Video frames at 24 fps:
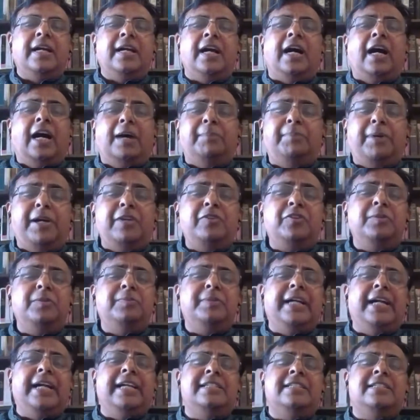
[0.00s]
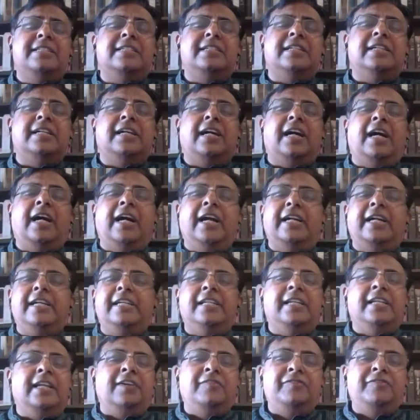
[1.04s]
Apart from that, I
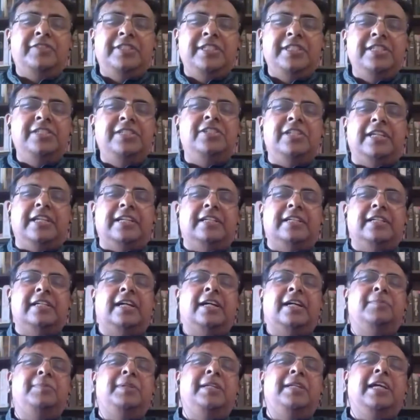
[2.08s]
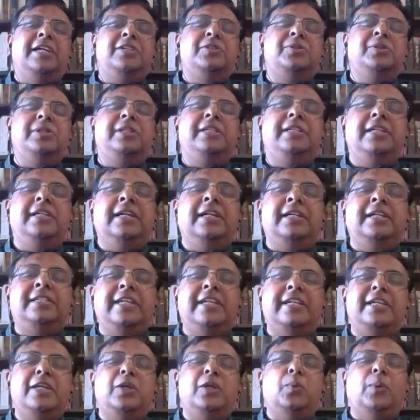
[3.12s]
love teaching. I've been actually
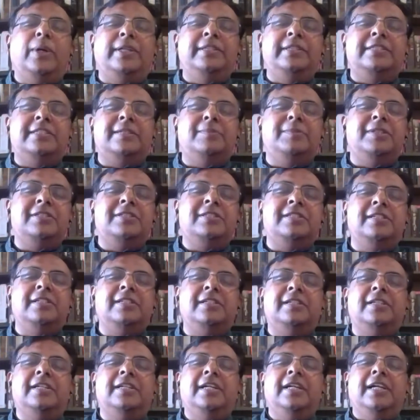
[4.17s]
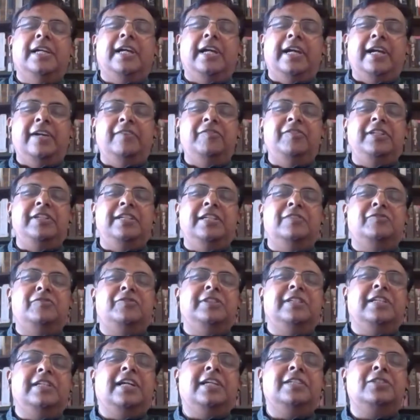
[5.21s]
taking one semester every year for
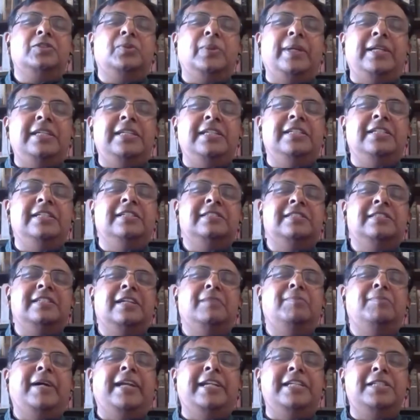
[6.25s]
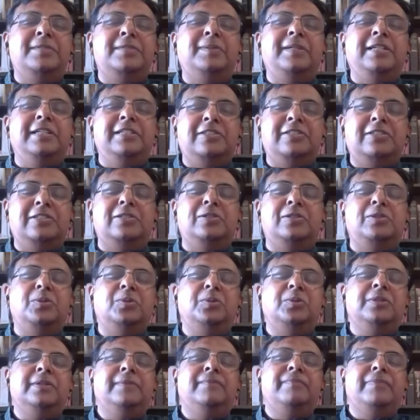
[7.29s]
the last 20 years in a management
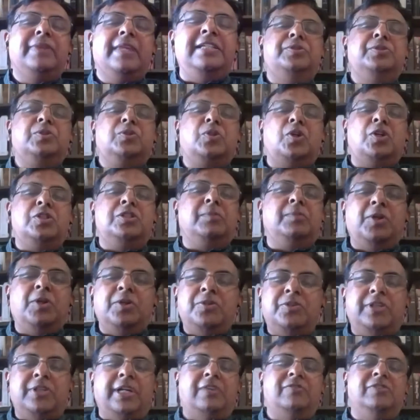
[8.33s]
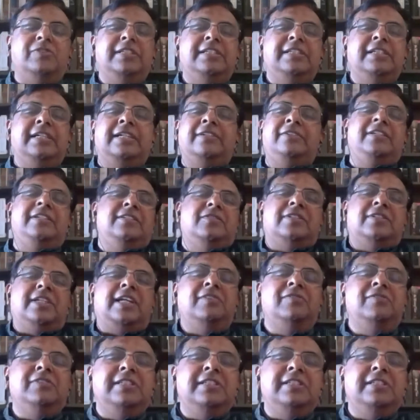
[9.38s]
institute. Talked about travel. I think travel